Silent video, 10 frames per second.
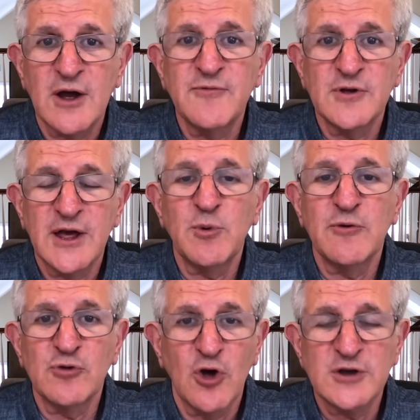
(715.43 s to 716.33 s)
I feel like
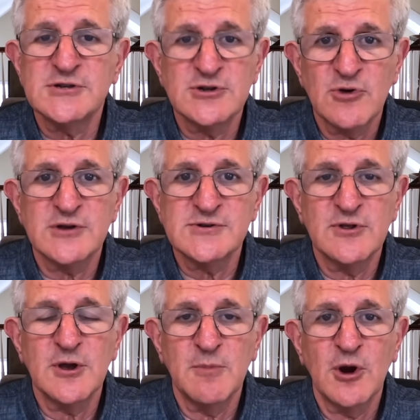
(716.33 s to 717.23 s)
we've lost the trust
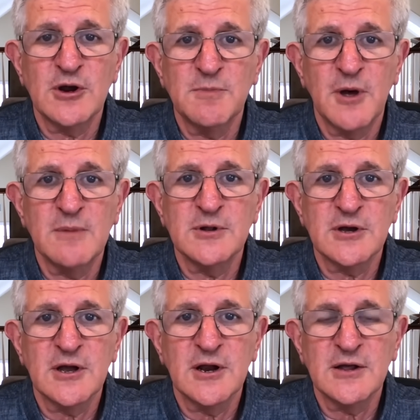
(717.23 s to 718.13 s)
of the American
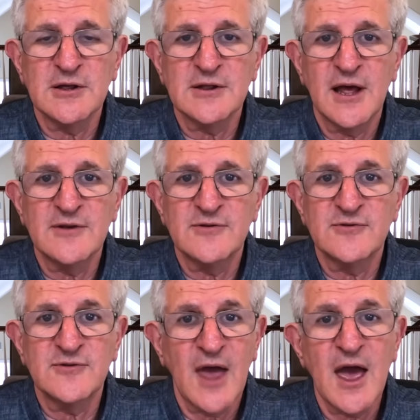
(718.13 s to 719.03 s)
public. And I think that's
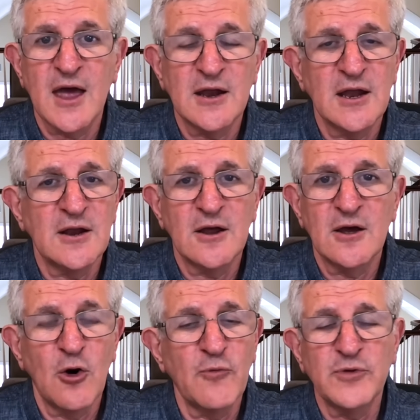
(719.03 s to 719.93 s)
sad. And
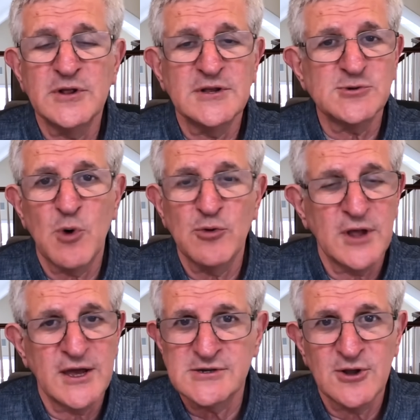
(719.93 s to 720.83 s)
hopefully this won't
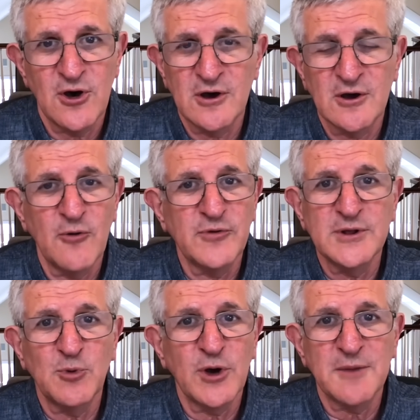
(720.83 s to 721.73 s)
last long.
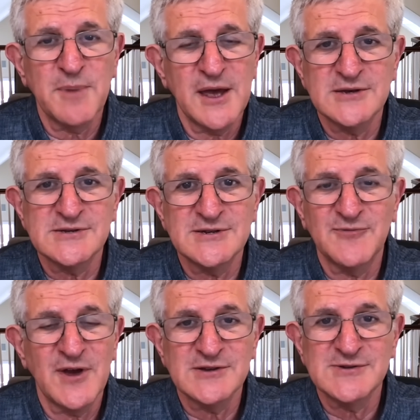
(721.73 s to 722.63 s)
Hopefully we'll get past this
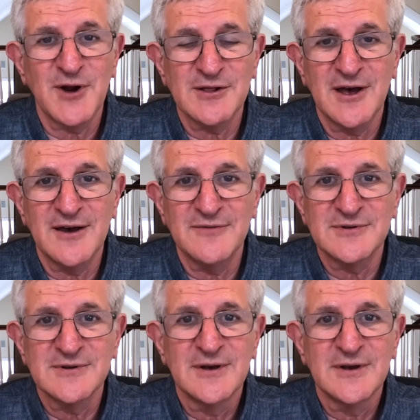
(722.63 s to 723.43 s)
phase of our lives.